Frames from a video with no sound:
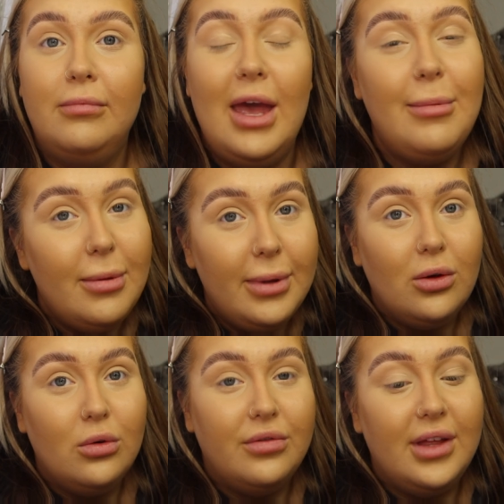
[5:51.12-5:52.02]
maybe it'd be
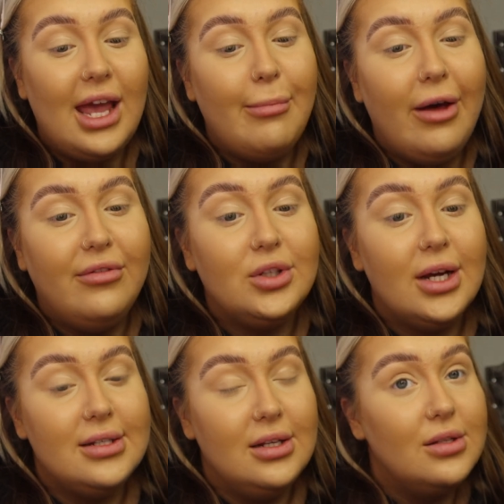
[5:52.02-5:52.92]
cool if they came out of a
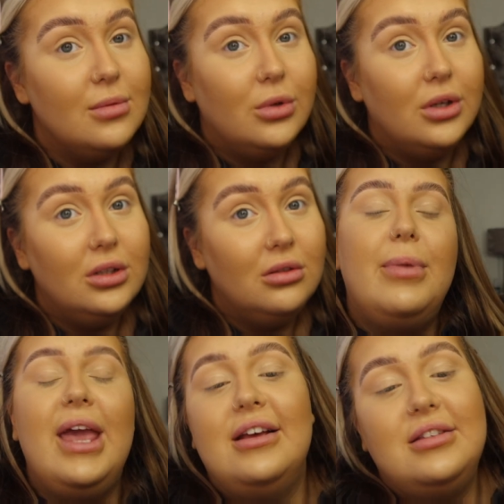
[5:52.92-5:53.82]
translucent one.
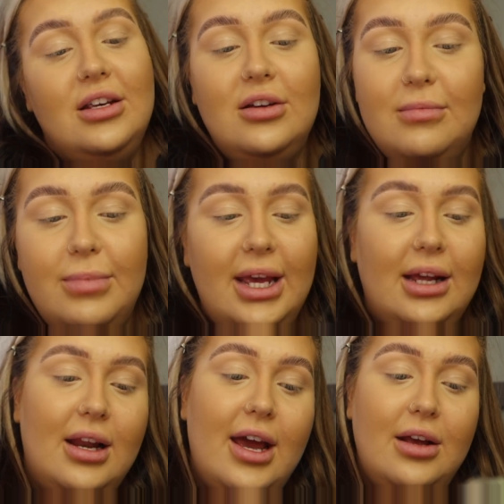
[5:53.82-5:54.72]
But yeah, so you can
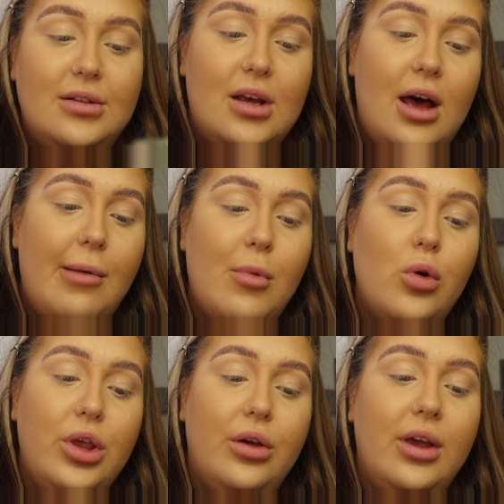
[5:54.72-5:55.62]
pick loads,
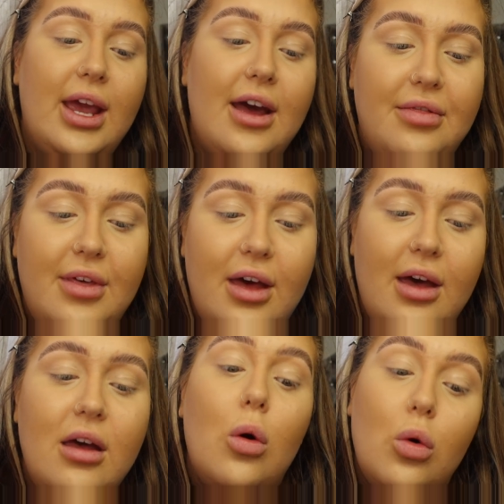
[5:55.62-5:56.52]
or you can get
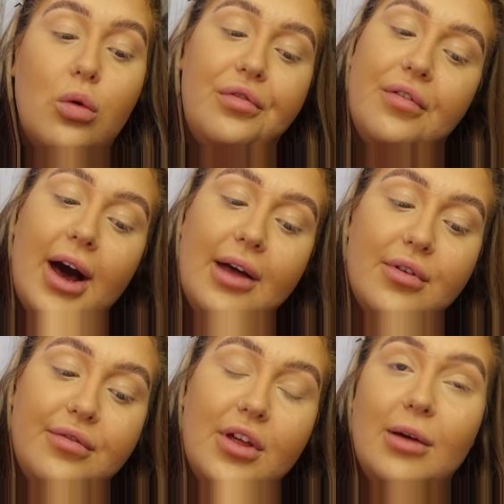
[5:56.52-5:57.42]
the all five
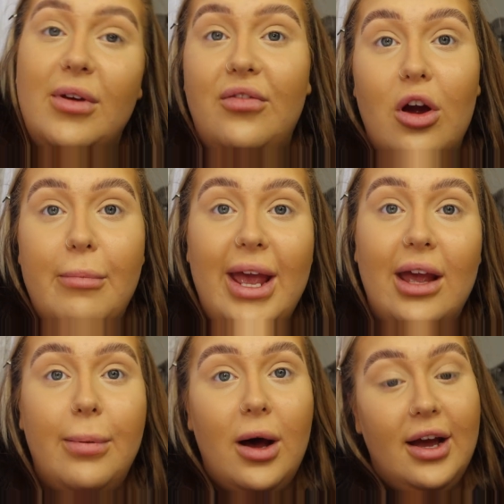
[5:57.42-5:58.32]
of them if you're a
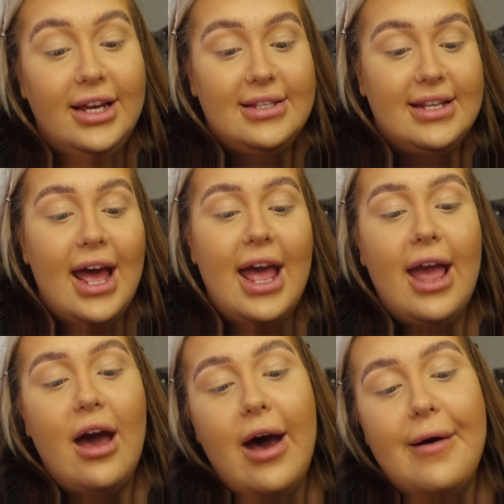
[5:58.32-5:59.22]
makeup artist, say.